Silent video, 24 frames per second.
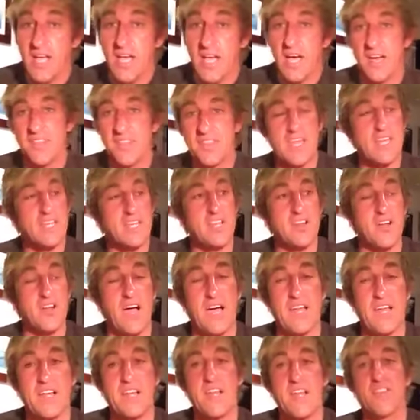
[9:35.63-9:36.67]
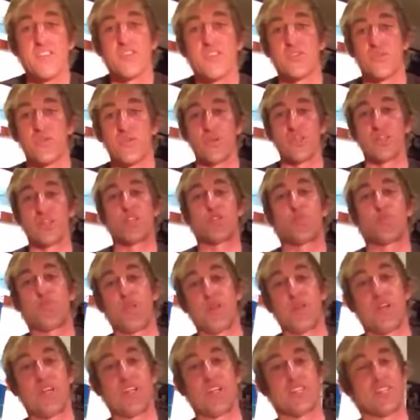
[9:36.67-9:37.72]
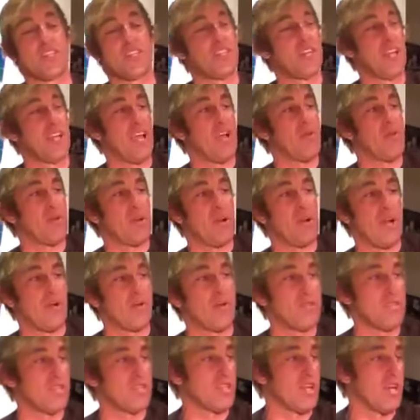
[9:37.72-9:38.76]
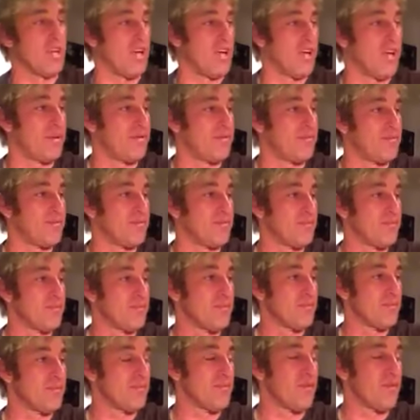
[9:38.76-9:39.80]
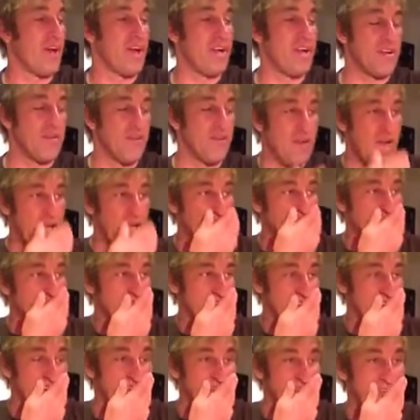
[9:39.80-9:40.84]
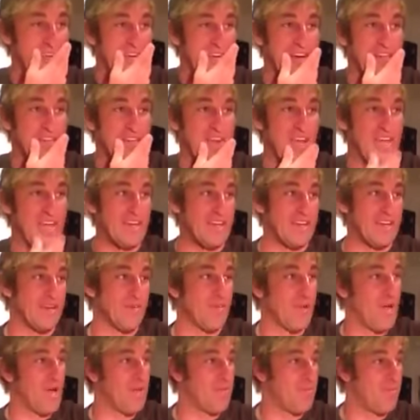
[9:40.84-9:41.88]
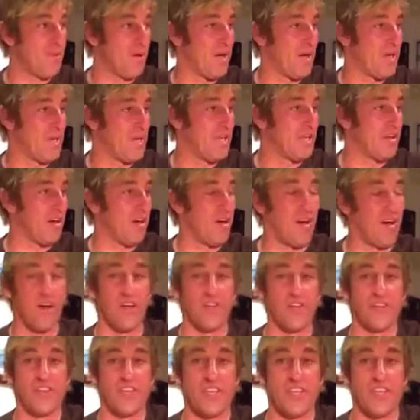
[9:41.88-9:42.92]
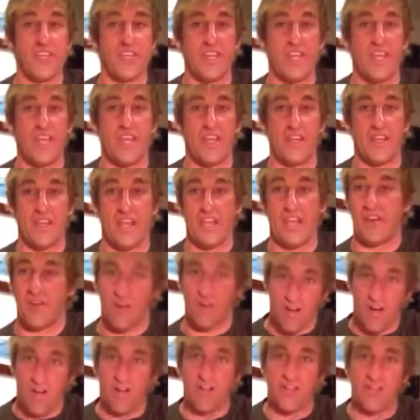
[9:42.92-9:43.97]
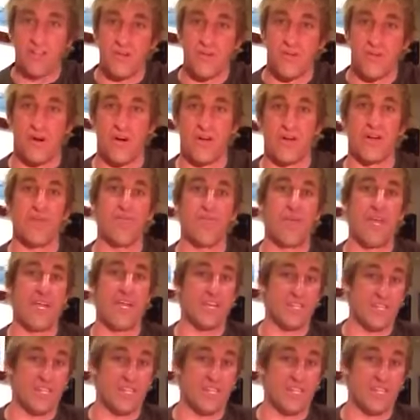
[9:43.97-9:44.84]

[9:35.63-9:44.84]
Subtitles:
And then, you know, I had another cool experience today when I was riding around surfing. I ran into my buddy Alden, and Alden wanted to make